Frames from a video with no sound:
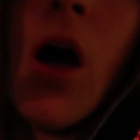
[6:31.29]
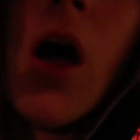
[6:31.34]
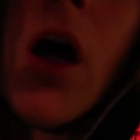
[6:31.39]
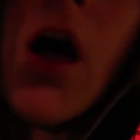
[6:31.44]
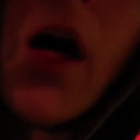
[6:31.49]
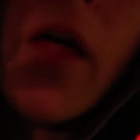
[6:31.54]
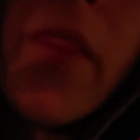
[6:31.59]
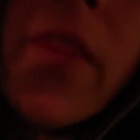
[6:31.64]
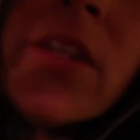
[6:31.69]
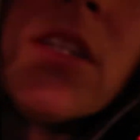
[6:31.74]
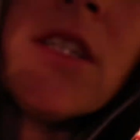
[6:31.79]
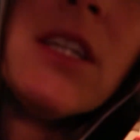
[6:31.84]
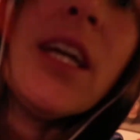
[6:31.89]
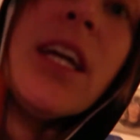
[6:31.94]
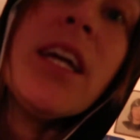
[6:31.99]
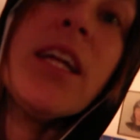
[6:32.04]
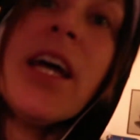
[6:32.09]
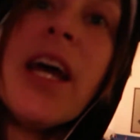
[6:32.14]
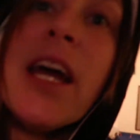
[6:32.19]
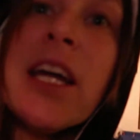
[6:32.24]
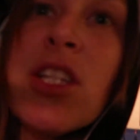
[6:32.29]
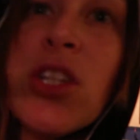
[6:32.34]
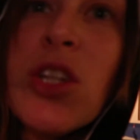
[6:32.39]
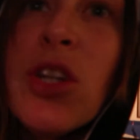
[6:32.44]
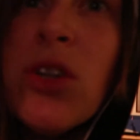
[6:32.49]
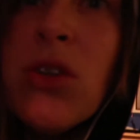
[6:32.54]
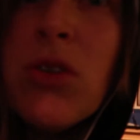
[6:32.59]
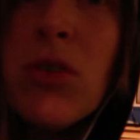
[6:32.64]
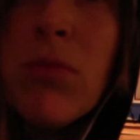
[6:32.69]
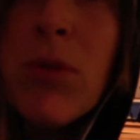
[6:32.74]
on the Teenage
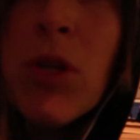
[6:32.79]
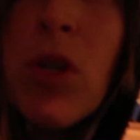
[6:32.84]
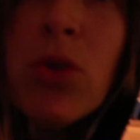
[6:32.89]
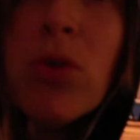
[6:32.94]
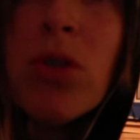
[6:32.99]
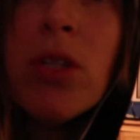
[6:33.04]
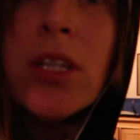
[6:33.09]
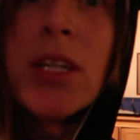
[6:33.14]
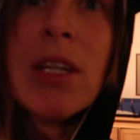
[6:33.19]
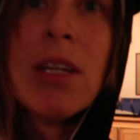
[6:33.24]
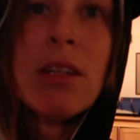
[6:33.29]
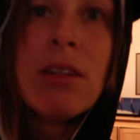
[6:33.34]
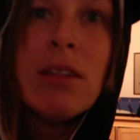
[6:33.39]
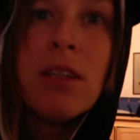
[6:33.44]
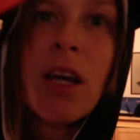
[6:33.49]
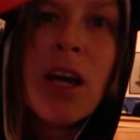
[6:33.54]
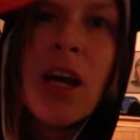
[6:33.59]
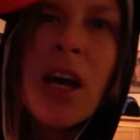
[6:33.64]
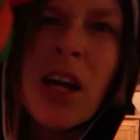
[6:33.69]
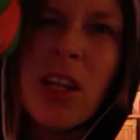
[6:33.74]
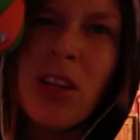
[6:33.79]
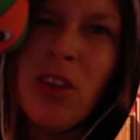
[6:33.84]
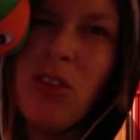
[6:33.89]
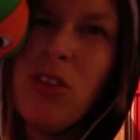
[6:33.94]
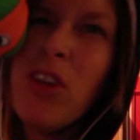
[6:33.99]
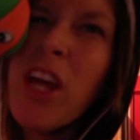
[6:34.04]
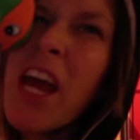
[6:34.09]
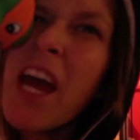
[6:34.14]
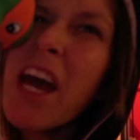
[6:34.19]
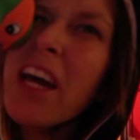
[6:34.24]
New Mutant
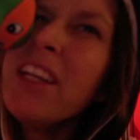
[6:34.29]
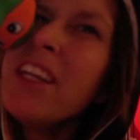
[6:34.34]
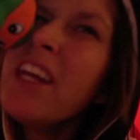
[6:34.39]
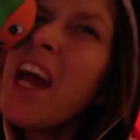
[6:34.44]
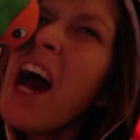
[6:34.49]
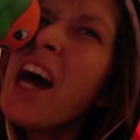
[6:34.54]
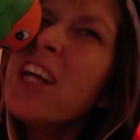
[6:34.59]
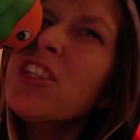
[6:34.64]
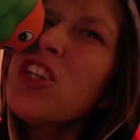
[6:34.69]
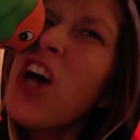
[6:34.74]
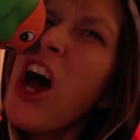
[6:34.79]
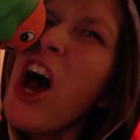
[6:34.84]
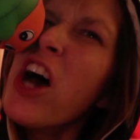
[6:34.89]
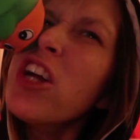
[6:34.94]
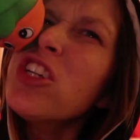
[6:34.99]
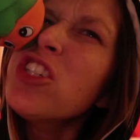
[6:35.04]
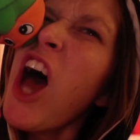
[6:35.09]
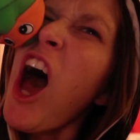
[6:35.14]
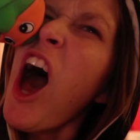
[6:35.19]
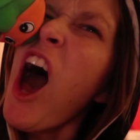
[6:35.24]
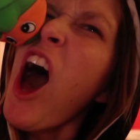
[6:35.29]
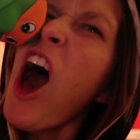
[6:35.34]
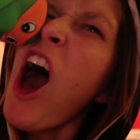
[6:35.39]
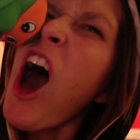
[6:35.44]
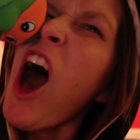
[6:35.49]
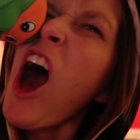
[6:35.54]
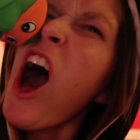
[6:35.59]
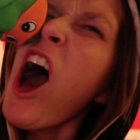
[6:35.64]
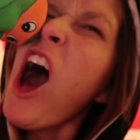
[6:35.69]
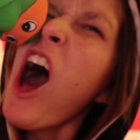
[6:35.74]
Ninja
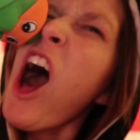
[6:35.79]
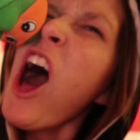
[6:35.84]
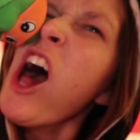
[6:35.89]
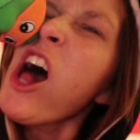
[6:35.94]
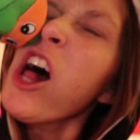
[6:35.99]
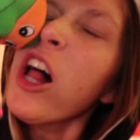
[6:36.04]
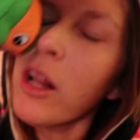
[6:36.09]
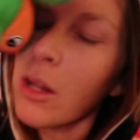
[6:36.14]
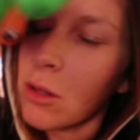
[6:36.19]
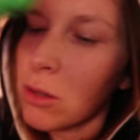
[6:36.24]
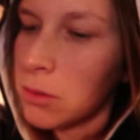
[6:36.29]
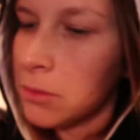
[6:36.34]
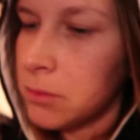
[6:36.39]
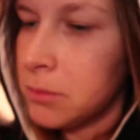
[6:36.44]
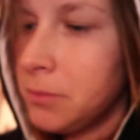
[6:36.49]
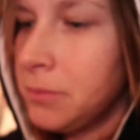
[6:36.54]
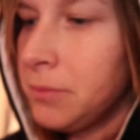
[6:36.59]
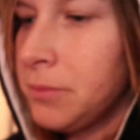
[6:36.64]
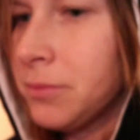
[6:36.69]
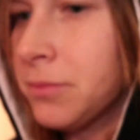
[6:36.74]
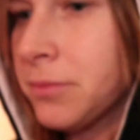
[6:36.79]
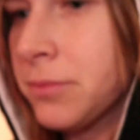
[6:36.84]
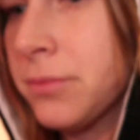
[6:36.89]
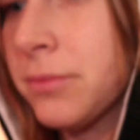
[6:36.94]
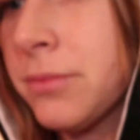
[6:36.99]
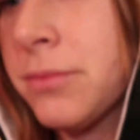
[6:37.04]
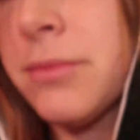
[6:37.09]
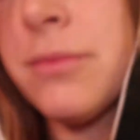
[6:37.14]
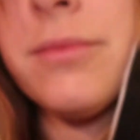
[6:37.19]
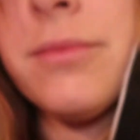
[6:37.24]
Turtle.
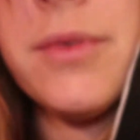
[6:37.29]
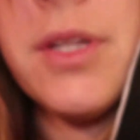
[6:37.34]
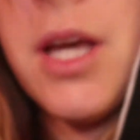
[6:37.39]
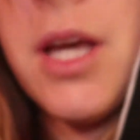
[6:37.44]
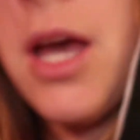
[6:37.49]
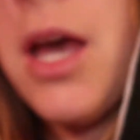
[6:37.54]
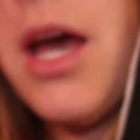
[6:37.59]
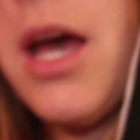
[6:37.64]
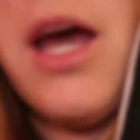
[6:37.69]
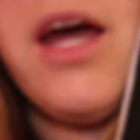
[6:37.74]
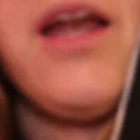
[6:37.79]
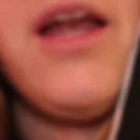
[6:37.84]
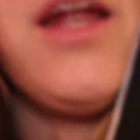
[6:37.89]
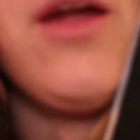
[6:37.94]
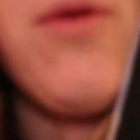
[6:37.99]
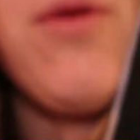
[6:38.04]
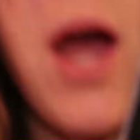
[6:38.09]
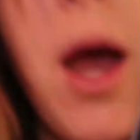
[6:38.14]
And here